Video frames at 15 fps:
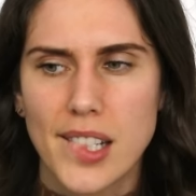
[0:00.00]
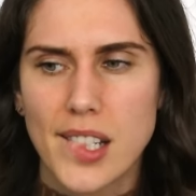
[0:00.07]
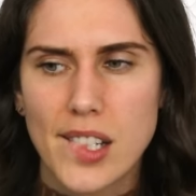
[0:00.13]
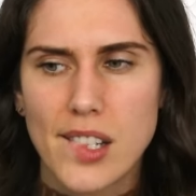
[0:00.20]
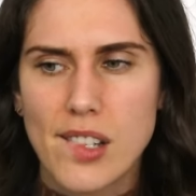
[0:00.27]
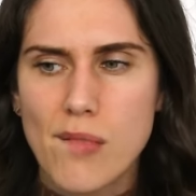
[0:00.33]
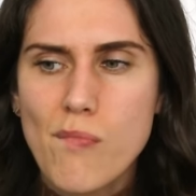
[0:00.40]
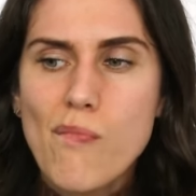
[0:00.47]

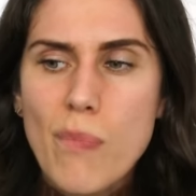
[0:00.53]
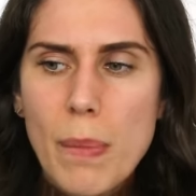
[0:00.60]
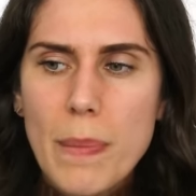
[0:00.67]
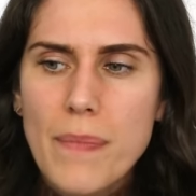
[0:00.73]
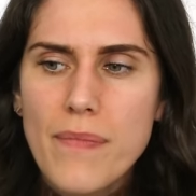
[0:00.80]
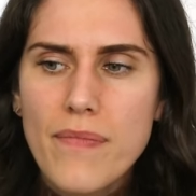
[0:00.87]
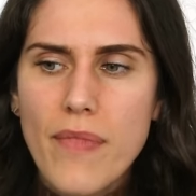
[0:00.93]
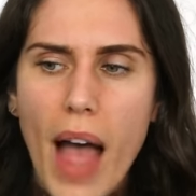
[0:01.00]
mm,
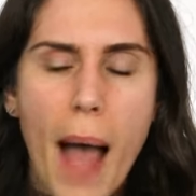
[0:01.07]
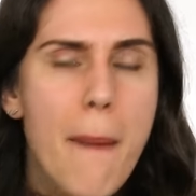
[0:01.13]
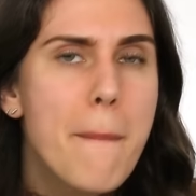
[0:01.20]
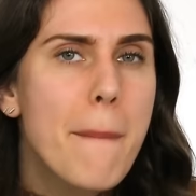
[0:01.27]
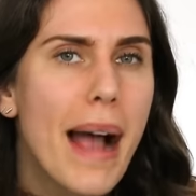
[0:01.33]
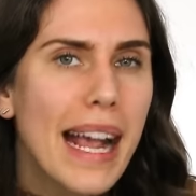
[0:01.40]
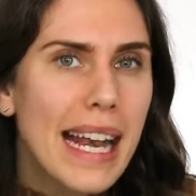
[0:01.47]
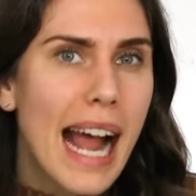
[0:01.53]
I
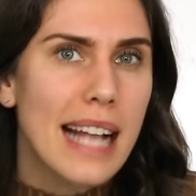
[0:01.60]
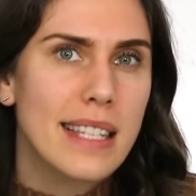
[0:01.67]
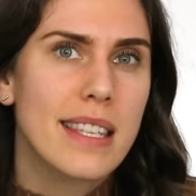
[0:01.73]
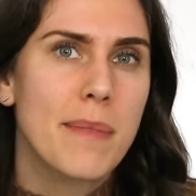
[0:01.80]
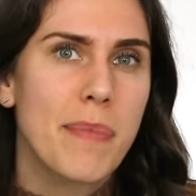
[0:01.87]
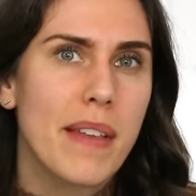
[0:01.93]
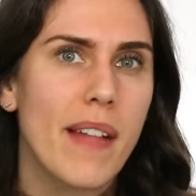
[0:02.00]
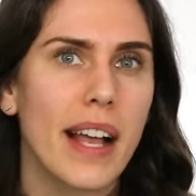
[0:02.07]
might add
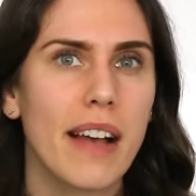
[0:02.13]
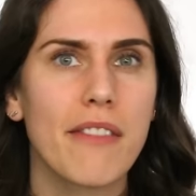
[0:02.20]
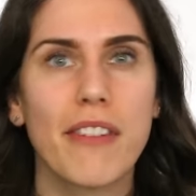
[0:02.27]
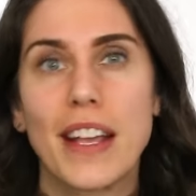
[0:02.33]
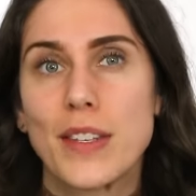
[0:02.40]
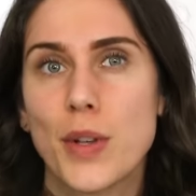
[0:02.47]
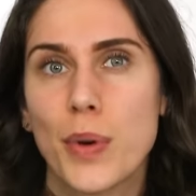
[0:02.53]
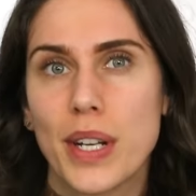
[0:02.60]
something like a
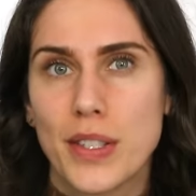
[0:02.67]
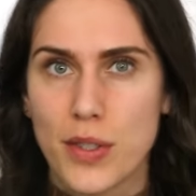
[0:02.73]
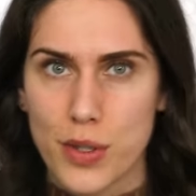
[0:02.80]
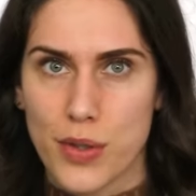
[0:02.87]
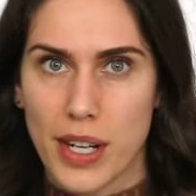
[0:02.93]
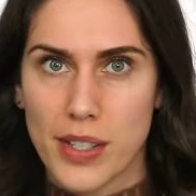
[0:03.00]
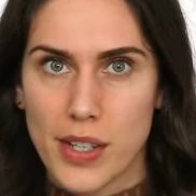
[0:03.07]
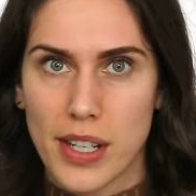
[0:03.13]

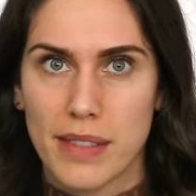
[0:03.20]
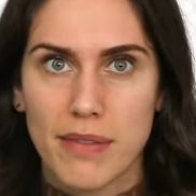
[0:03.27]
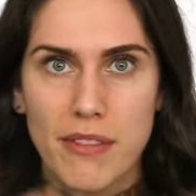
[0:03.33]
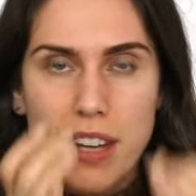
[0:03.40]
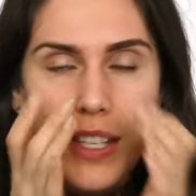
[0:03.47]
vasoconstrictor.